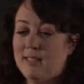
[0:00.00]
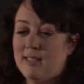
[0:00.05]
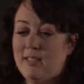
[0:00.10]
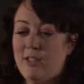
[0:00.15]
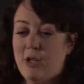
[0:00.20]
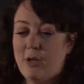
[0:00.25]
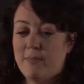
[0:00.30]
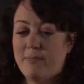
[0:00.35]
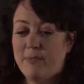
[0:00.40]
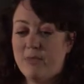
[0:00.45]

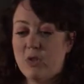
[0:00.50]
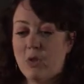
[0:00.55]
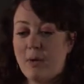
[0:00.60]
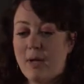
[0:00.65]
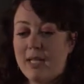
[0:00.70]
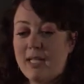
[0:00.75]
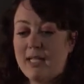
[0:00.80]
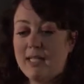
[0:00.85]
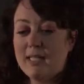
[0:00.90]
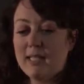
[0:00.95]
No. So I
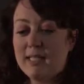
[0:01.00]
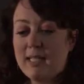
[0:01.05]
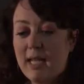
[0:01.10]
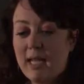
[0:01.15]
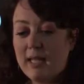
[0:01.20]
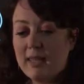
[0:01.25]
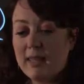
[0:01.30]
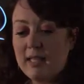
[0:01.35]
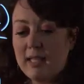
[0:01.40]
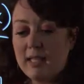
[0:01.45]
need to
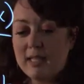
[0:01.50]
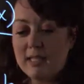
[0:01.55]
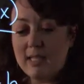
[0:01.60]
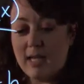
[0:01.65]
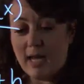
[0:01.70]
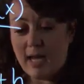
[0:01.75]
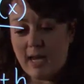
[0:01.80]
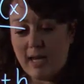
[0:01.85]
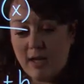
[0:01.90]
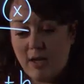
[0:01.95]
take the
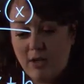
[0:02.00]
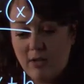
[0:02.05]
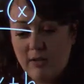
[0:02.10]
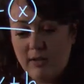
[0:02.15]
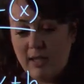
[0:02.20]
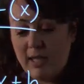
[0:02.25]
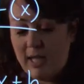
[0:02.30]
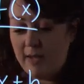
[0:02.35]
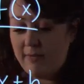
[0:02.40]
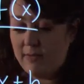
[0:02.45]
entire
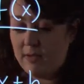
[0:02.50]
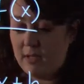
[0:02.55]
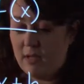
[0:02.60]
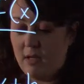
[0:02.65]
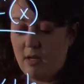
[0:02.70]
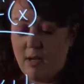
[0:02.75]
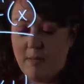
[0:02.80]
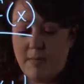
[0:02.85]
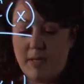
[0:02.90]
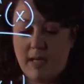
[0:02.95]
left
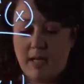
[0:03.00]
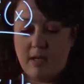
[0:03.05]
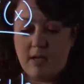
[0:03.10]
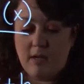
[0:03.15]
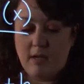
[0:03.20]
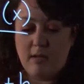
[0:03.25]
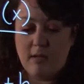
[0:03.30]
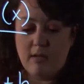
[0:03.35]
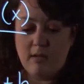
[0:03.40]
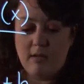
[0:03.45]

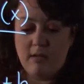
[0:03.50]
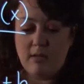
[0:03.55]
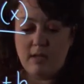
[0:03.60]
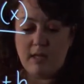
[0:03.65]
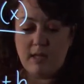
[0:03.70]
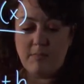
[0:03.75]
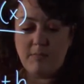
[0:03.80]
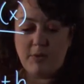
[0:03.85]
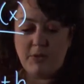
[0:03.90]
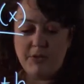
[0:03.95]
denominator
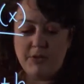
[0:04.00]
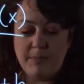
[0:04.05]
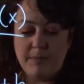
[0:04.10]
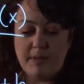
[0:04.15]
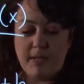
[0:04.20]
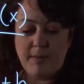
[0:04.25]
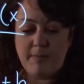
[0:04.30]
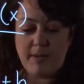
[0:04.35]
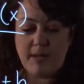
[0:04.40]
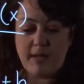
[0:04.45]
and
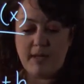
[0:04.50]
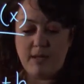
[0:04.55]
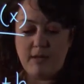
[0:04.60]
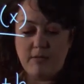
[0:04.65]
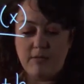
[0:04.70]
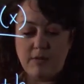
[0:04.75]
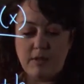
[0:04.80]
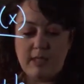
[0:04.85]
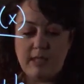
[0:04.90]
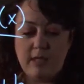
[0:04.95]
multiply by it
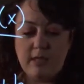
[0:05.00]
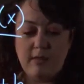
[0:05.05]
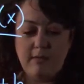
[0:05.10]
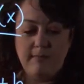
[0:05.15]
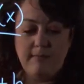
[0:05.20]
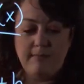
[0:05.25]
over here,